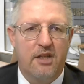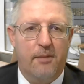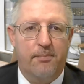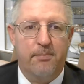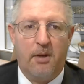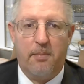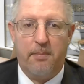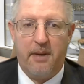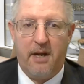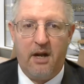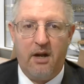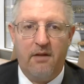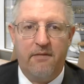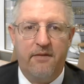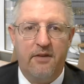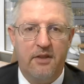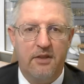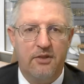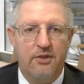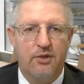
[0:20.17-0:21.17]
To prepare
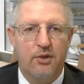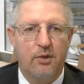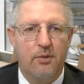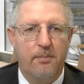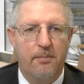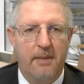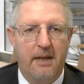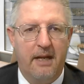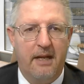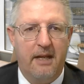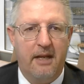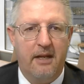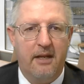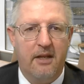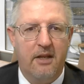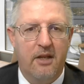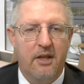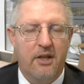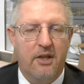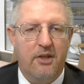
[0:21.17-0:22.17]
for the Zoom
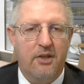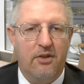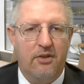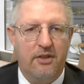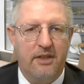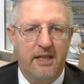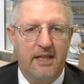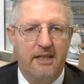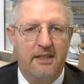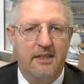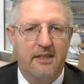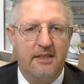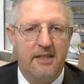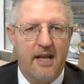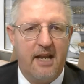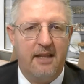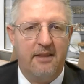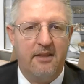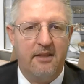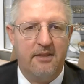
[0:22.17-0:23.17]
meeting, you'll need to
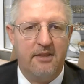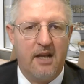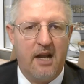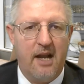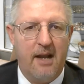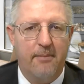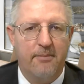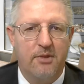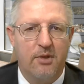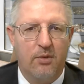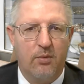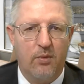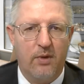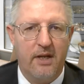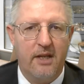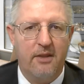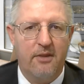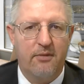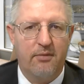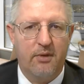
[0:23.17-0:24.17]
take the time to
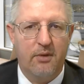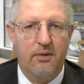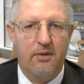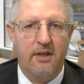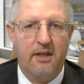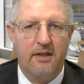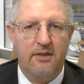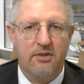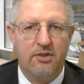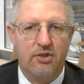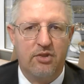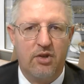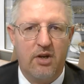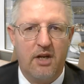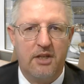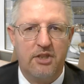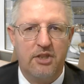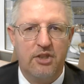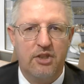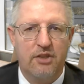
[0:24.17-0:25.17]
read through the
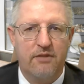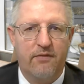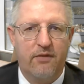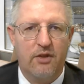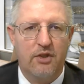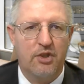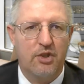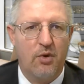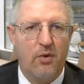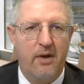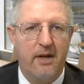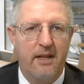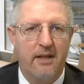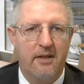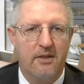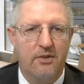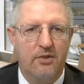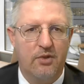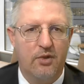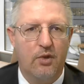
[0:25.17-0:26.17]
instructions for
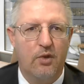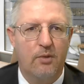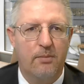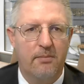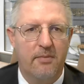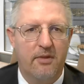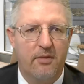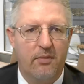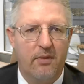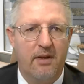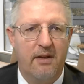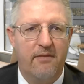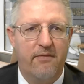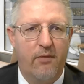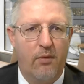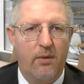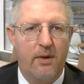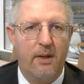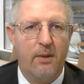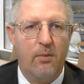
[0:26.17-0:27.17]
joining a Zoom
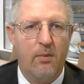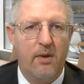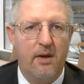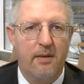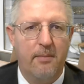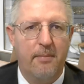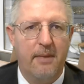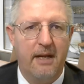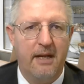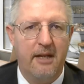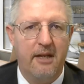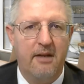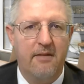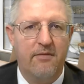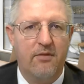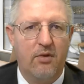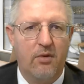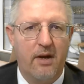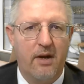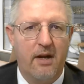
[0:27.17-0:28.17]
341 meeting
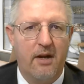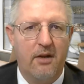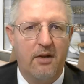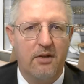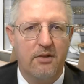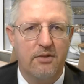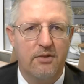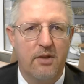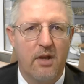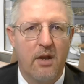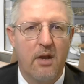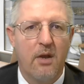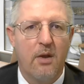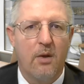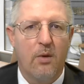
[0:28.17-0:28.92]
of creditors,